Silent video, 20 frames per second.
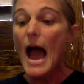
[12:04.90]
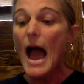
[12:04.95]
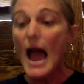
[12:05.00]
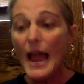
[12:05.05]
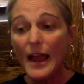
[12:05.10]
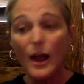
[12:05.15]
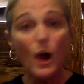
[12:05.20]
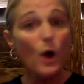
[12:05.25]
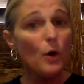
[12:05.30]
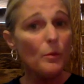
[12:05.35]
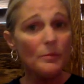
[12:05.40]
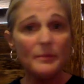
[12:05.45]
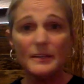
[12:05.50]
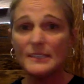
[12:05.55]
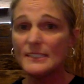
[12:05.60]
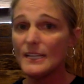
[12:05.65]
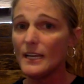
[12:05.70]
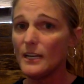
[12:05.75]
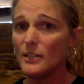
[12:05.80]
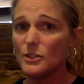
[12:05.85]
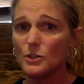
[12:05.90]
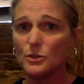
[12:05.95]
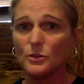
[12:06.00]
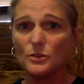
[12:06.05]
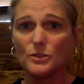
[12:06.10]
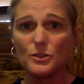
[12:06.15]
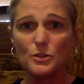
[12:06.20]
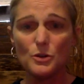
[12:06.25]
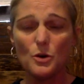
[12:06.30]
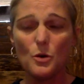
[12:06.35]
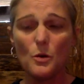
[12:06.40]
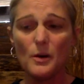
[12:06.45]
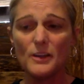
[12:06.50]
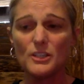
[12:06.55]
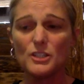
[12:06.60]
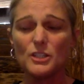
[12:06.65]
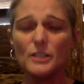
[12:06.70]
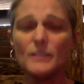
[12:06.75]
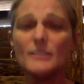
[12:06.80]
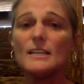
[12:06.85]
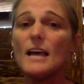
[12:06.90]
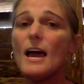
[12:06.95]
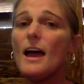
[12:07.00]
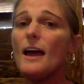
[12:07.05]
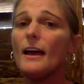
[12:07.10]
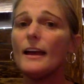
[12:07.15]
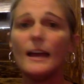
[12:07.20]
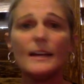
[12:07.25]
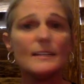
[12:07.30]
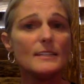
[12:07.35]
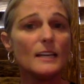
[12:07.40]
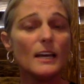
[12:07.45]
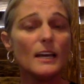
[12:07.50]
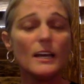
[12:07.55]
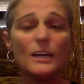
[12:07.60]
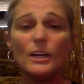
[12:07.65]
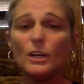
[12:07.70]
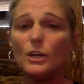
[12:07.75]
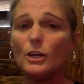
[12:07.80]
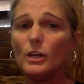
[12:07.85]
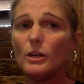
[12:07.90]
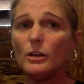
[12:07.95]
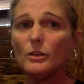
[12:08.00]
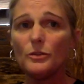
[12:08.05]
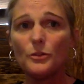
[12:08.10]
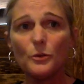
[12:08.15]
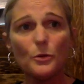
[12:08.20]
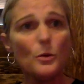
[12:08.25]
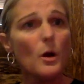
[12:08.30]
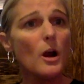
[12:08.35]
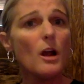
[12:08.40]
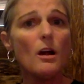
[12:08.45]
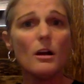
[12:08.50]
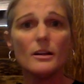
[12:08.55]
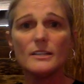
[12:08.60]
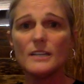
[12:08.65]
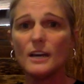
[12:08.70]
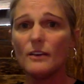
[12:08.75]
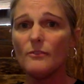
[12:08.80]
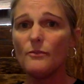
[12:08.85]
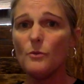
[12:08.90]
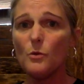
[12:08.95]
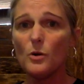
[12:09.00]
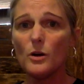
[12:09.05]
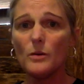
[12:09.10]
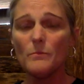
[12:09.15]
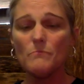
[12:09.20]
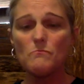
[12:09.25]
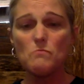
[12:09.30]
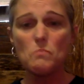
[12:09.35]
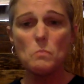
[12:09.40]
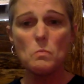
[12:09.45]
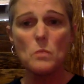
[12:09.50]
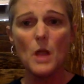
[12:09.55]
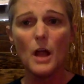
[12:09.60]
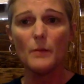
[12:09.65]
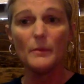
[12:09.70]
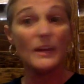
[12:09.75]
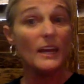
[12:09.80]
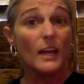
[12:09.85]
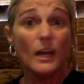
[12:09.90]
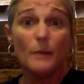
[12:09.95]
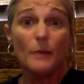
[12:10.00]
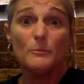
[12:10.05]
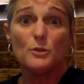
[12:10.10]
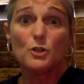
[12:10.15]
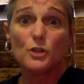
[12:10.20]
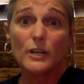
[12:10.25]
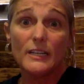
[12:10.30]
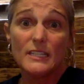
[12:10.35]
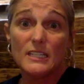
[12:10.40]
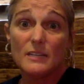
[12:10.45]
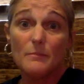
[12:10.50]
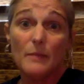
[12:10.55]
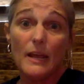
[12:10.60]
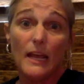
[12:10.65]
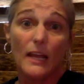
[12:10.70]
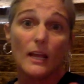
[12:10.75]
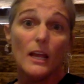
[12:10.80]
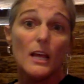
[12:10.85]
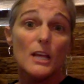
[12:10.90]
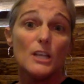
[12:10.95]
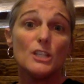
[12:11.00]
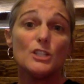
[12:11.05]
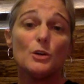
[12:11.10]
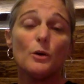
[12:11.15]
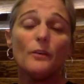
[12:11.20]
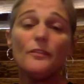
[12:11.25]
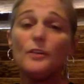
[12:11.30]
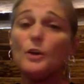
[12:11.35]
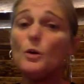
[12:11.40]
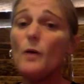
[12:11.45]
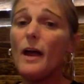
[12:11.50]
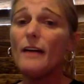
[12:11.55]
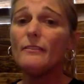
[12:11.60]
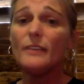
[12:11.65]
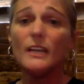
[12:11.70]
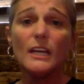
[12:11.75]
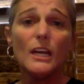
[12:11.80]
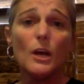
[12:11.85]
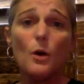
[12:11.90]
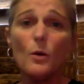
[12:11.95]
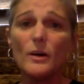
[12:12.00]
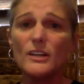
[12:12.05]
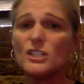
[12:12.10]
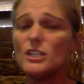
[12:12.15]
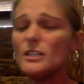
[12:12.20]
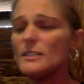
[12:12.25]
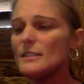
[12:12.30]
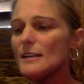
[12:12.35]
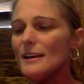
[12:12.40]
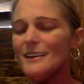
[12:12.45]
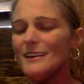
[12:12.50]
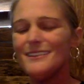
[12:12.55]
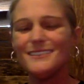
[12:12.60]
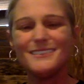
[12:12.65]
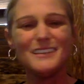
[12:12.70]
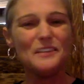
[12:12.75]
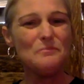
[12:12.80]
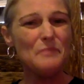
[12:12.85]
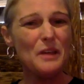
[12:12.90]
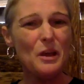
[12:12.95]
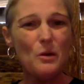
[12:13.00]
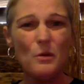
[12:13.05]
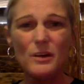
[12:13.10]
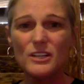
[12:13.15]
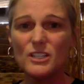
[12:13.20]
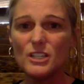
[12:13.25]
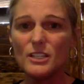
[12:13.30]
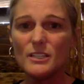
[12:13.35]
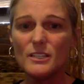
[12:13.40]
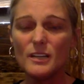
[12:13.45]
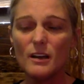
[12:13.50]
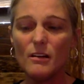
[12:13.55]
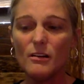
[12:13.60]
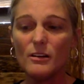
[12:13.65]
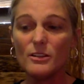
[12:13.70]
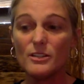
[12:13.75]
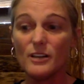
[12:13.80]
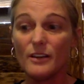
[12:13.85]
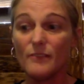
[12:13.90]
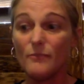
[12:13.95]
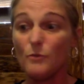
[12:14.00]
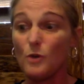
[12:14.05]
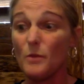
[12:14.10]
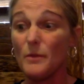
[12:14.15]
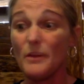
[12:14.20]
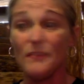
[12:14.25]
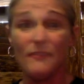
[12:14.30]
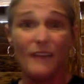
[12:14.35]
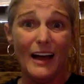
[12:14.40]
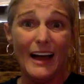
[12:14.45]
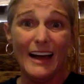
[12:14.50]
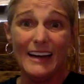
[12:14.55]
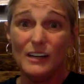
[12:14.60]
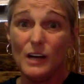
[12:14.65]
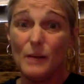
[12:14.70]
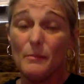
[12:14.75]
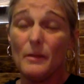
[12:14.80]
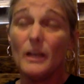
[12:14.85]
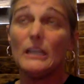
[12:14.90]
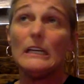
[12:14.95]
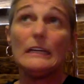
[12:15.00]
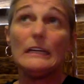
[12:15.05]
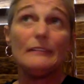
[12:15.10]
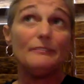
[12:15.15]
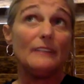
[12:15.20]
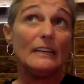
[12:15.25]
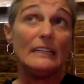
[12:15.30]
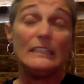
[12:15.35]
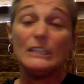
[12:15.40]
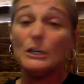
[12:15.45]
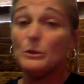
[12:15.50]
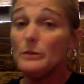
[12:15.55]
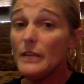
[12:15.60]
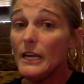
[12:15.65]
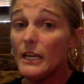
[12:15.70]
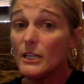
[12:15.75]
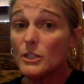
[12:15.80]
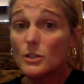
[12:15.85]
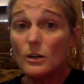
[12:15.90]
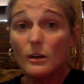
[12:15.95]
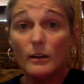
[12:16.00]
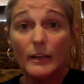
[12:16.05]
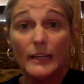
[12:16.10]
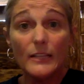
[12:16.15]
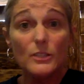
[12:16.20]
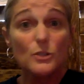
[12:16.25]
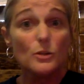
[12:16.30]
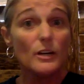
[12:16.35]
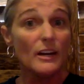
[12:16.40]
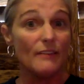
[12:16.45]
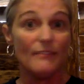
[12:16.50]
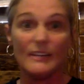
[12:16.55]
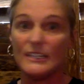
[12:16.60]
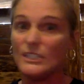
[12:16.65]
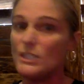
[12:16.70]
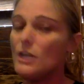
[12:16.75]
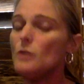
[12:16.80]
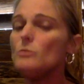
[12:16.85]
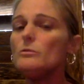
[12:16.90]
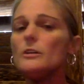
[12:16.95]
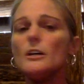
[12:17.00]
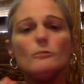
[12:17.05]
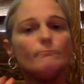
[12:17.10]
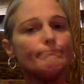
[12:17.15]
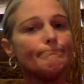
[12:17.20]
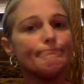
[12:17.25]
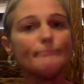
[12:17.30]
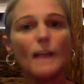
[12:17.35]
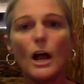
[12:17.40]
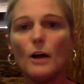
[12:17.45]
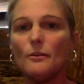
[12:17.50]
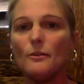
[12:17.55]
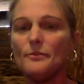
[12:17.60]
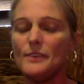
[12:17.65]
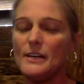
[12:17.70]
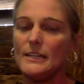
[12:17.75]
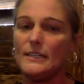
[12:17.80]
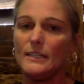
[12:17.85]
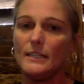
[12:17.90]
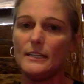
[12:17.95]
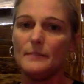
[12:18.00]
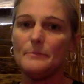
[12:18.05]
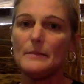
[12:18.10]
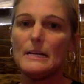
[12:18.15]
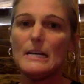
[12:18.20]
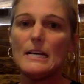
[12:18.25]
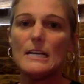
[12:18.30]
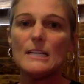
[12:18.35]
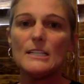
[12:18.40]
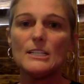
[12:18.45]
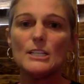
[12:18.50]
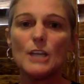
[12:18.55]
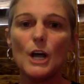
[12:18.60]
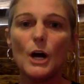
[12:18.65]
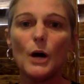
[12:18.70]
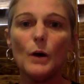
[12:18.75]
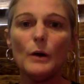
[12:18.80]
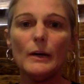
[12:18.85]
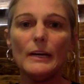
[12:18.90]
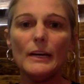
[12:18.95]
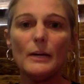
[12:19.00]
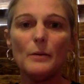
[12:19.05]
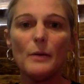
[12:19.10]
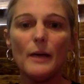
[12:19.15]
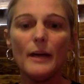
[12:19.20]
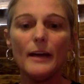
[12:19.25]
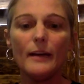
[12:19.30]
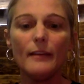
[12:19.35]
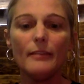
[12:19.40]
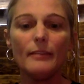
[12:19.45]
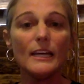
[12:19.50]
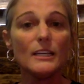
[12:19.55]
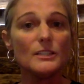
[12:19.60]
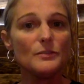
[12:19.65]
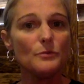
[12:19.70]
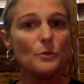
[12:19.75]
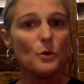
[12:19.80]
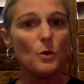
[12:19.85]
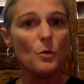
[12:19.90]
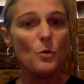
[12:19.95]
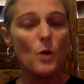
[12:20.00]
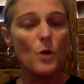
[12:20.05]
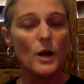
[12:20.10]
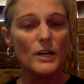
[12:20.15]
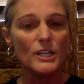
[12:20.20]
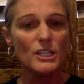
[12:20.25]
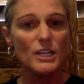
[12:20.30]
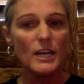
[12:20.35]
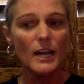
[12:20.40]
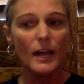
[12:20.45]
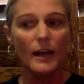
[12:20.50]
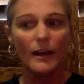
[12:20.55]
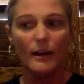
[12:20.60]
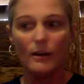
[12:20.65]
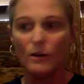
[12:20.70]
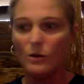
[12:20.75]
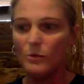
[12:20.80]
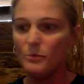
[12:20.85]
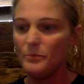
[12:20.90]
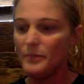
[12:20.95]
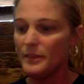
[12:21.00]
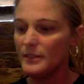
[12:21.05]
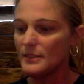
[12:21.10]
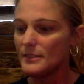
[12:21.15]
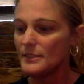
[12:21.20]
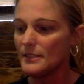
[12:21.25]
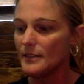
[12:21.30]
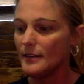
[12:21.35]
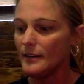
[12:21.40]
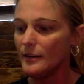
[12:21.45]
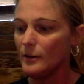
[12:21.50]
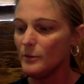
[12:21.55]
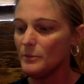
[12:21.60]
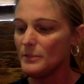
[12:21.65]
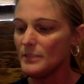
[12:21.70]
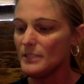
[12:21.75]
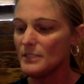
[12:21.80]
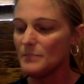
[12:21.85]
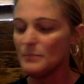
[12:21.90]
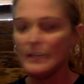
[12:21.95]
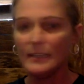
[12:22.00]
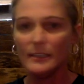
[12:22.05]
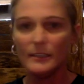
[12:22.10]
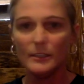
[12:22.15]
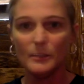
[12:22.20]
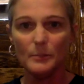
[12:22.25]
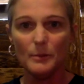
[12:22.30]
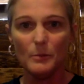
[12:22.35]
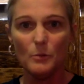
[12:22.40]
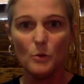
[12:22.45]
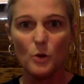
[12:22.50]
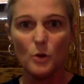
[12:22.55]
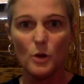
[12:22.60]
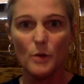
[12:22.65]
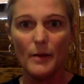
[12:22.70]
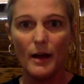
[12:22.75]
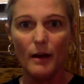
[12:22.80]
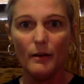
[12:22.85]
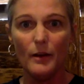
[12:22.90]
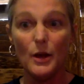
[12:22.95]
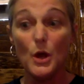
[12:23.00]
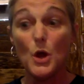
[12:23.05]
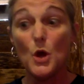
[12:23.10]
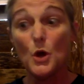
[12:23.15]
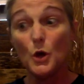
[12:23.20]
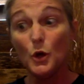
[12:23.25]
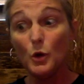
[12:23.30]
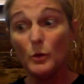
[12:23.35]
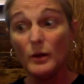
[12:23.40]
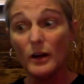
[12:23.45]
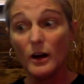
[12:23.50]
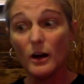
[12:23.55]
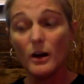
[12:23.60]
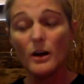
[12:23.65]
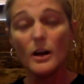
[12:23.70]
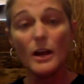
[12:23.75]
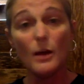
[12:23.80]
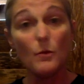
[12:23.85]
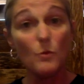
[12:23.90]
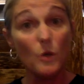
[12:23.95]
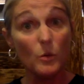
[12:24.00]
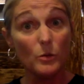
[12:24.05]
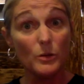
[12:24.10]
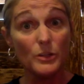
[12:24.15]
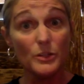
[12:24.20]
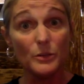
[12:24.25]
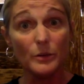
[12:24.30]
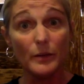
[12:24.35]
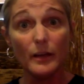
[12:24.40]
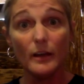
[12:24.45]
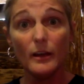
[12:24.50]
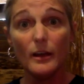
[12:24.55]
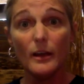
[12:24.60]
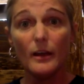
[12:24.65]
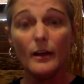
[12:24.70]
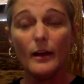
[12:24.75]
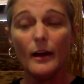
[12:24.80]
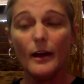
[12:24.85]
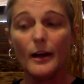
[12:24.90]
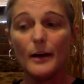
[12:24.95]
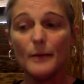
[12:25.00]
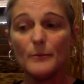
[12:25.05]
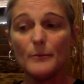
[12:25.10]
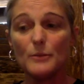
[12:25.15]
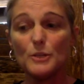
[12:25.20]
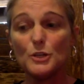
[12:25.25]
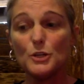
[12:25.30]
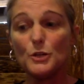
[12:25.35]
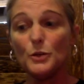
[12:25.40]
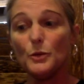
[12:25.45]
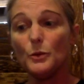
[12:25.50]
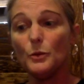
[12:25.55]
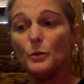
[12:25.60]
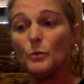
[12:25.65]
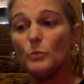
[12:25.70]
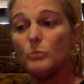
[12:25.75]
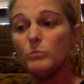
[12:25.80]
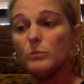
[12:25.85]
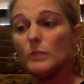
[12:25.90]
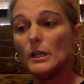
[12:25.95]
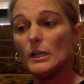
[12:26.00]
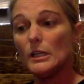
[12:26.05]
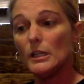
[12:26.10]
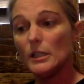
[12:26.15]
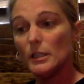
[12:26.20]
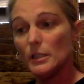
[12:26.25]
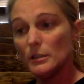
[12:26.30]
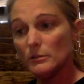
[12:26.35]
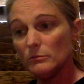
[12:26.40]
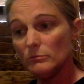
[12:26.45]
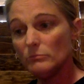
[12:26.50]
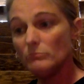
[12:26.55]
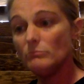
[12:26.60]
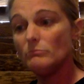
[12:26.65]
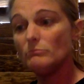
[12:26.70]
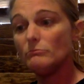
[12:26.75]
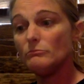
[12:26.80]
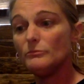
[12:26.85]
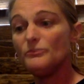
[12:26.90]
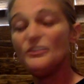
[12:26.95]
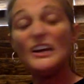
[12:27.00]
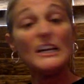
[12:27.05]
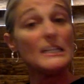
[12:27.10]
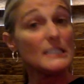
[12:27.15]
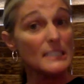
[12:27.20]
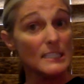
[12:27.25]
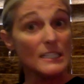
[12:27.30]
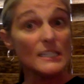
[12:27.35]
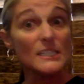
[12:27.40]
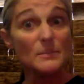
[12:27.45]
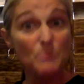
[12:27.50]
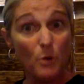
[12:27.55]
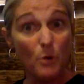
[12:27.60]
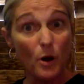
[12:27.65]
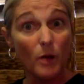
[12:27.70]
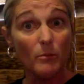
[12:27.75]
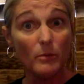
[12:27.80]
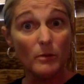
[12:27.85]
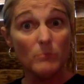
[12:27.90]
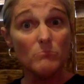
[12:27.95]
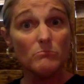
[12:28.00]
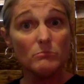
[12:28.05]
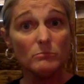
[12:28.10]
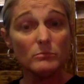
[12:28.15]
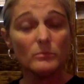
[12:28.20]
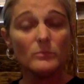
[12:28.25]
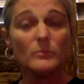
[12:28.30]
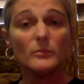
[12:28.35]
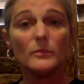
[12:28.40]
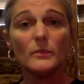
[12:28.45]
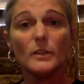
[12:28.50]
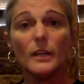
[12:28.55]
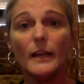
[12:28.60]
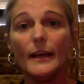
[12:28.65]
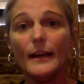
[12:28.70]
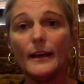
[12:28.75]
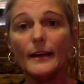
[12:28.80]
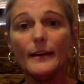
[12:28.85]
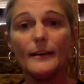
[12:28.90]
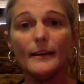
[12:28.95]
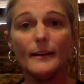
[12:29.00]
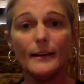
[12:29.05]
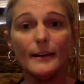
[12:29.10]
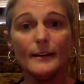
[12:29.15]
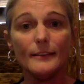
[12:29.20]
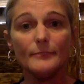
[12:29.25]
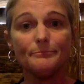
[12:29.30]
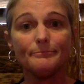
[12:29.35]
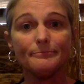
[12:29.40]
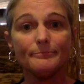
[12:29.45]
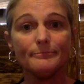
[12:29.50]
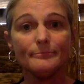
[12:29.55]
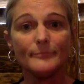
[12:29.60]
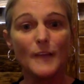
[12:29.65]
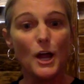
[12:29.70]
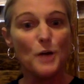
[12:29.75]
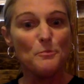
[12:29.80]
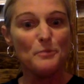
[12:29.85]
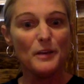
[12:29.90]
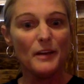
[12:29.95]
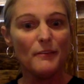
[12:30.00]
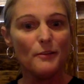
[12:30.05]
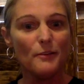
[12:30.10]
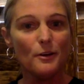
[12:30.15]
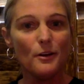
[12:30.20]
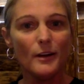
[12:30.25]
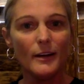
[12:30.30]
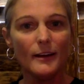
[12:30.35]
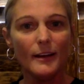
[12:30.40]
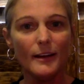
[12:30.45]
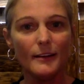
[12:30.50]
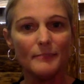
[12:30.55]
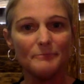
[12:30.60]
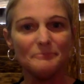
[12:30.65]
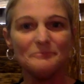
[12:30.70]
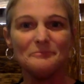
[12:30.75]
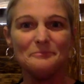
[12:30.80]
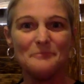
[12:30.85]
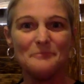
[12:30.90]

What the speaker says: I hope this answers your questions. Guys, through our contact form, it comes straight to me. So if you have any questions, send me questions in contact form. If I know the answer, I'll answer it. If I don't know, I'll find it. So anyway, thanks for watching. I hope this helps explain a little bit more about who we are and what we're doing to fix this problem. And I hope you have a great day.